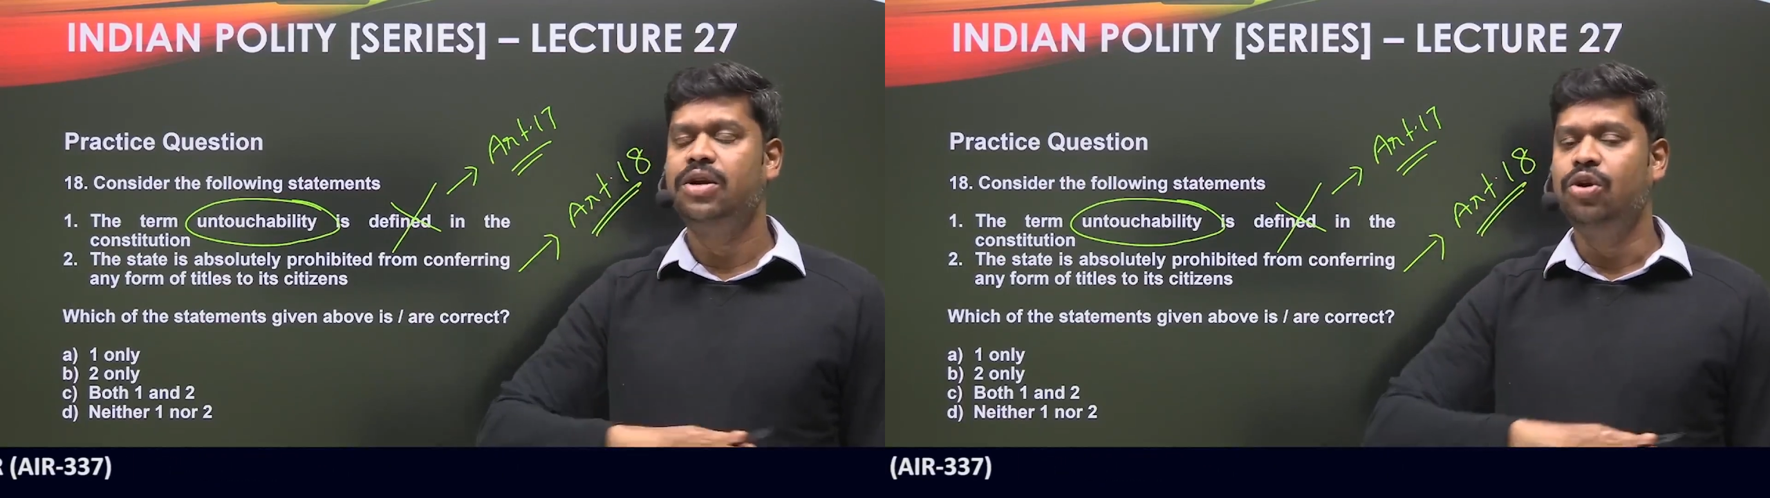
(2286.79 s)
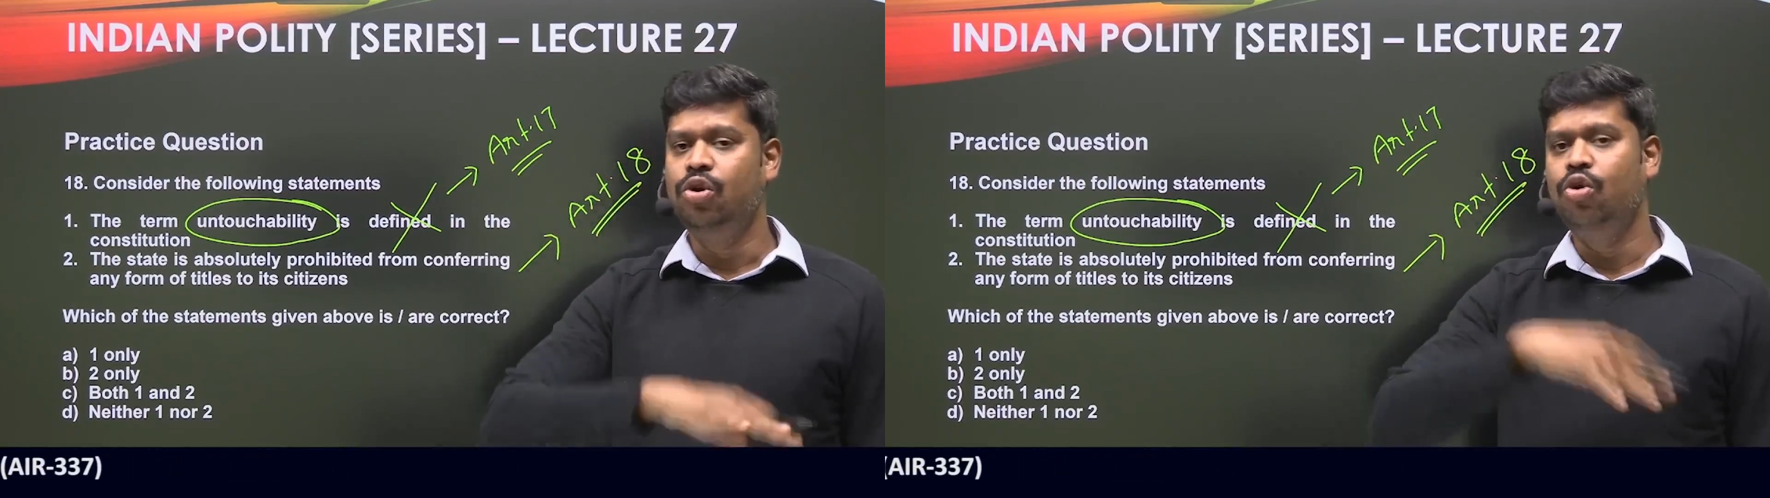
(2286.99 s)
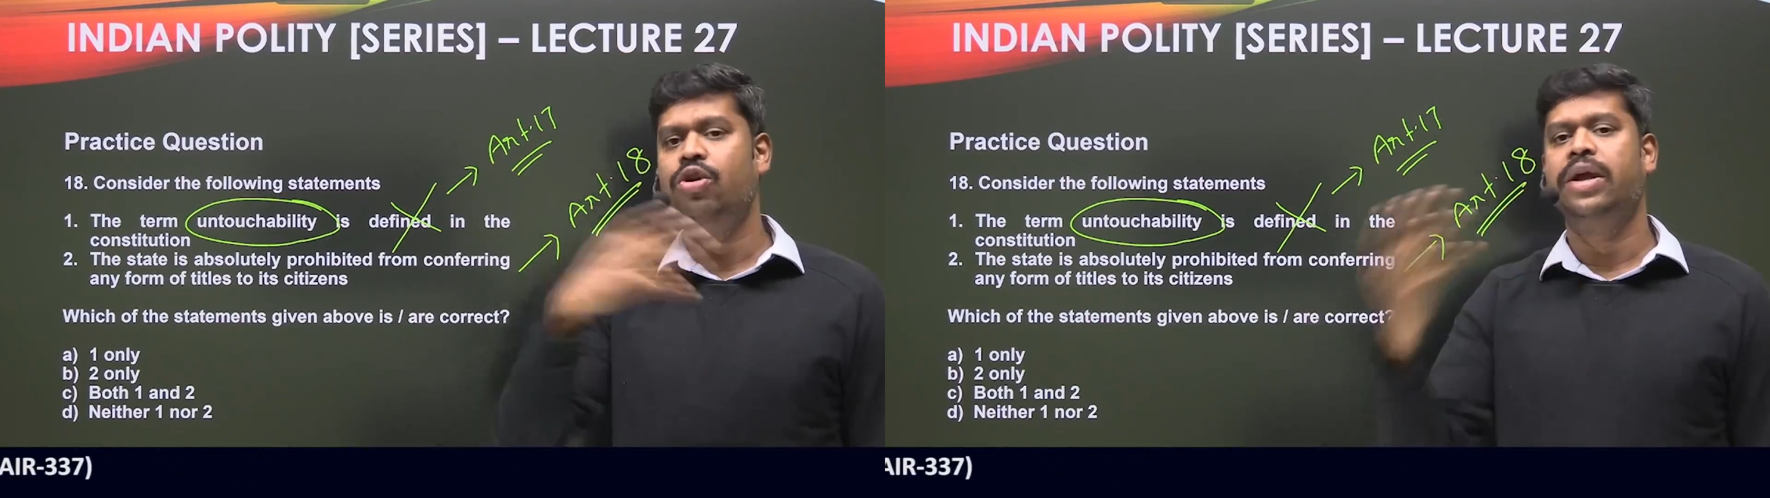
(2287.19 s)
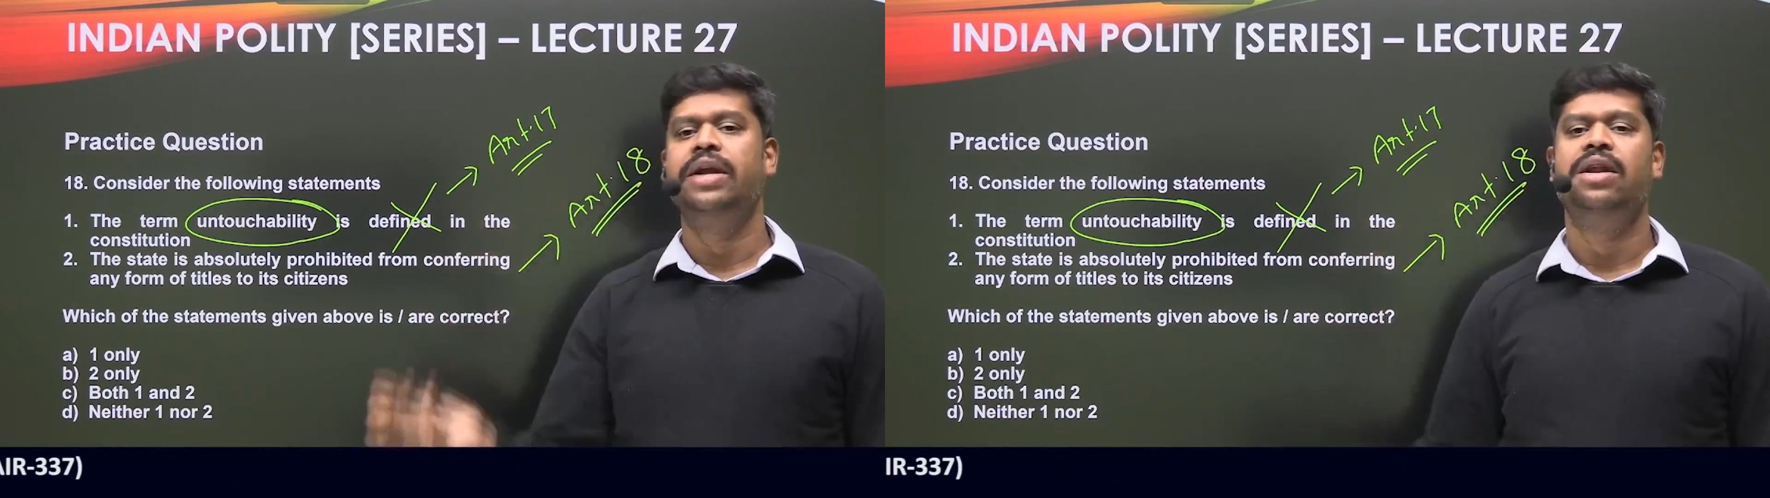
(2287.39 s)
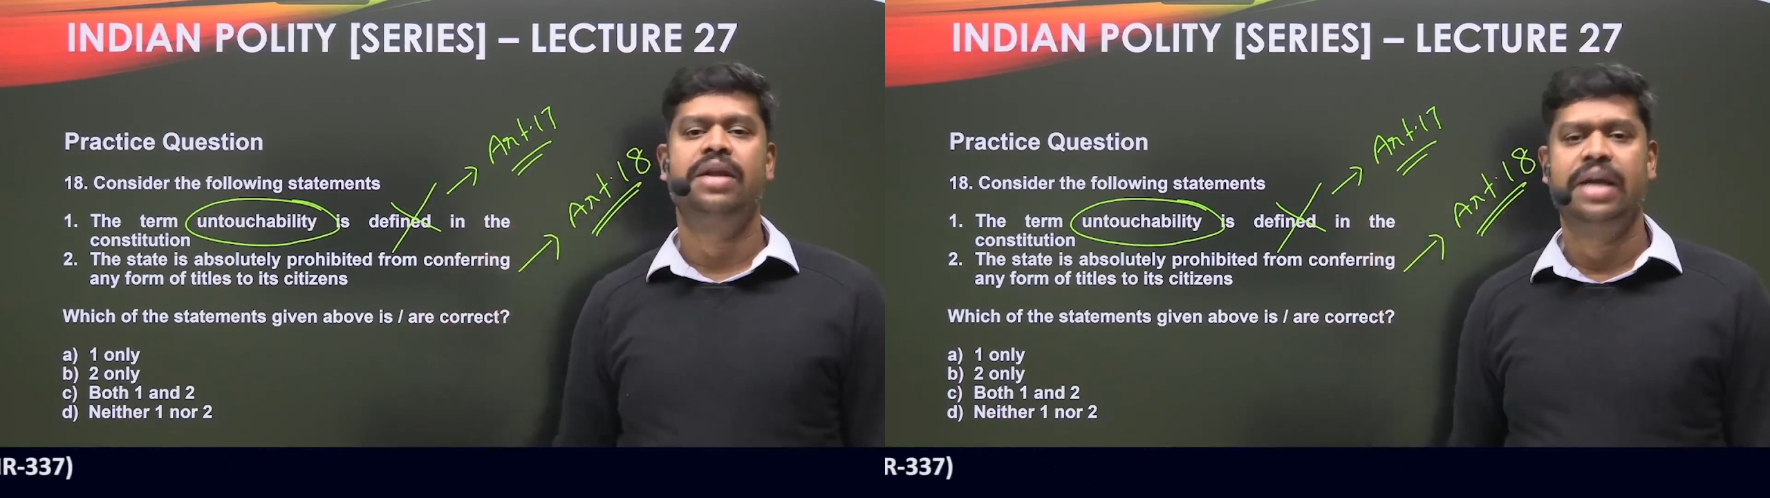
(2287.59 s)
no
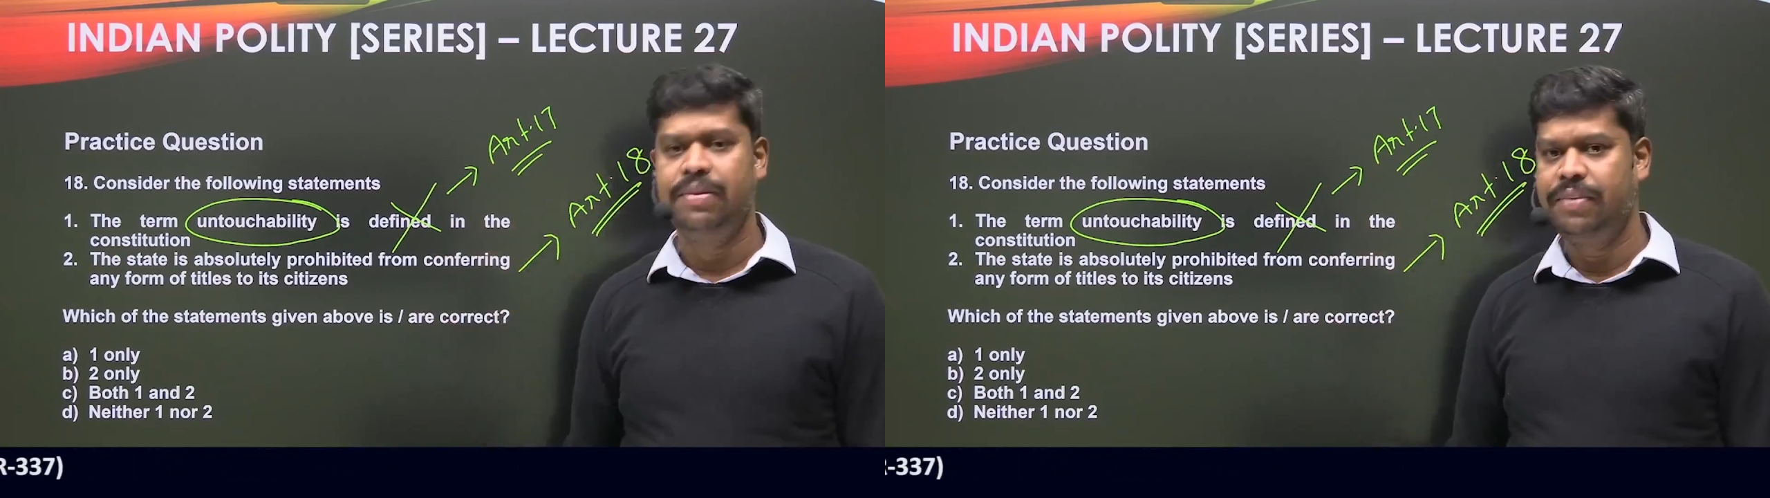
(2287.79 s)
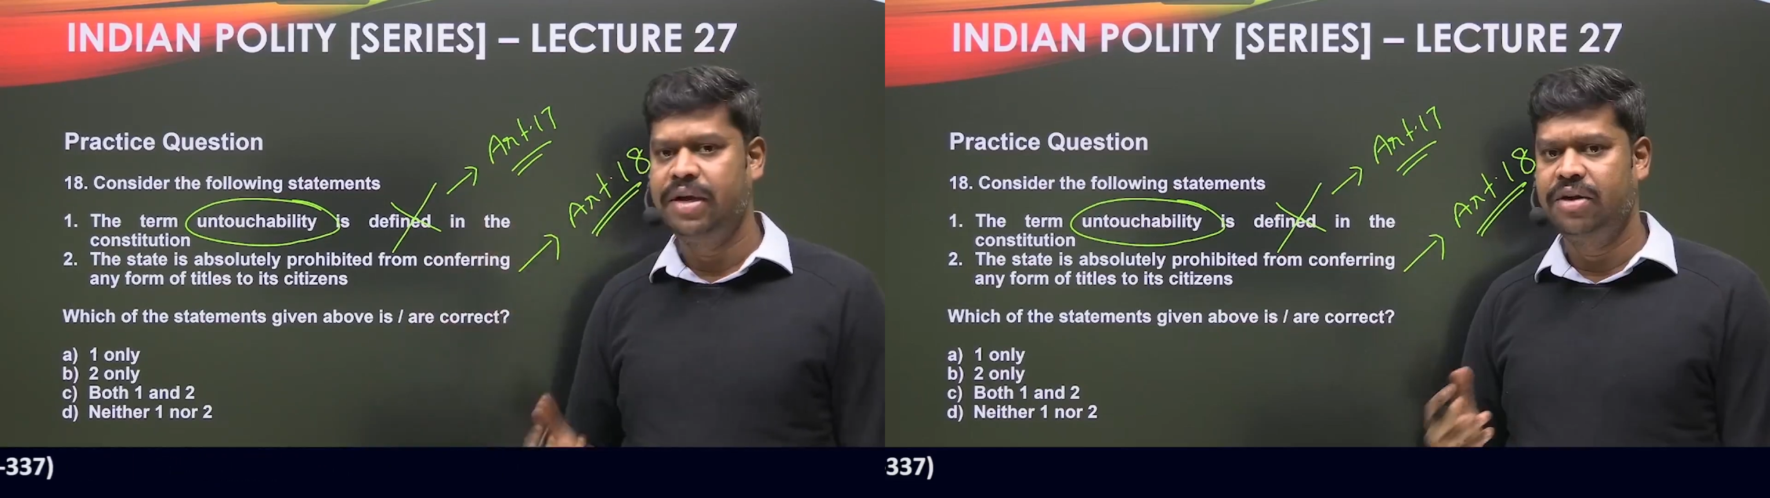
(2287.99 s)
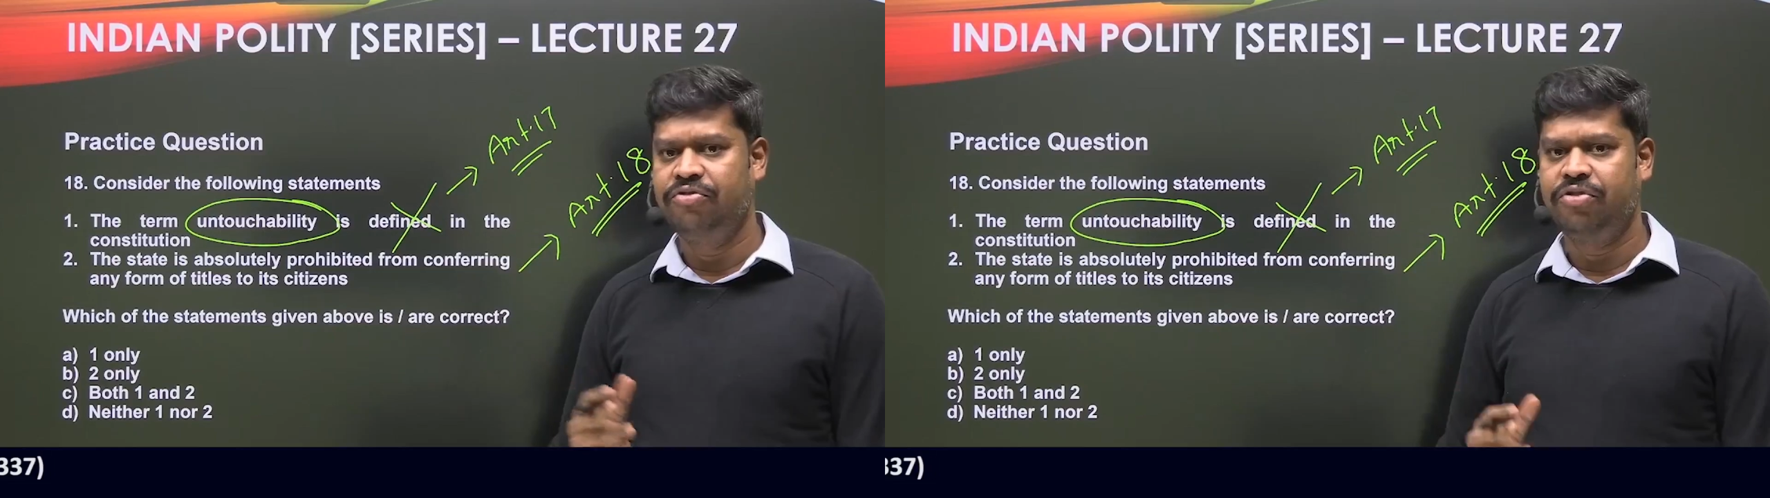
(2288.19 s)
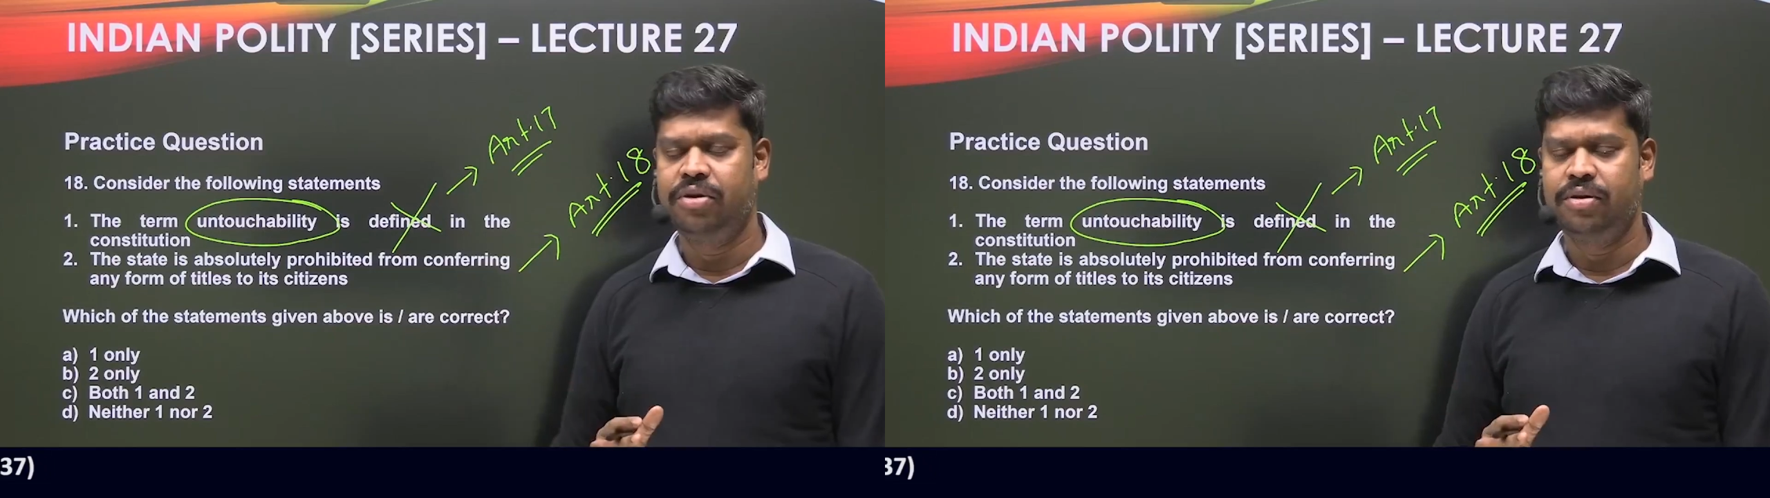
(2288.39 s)
title can be conferred.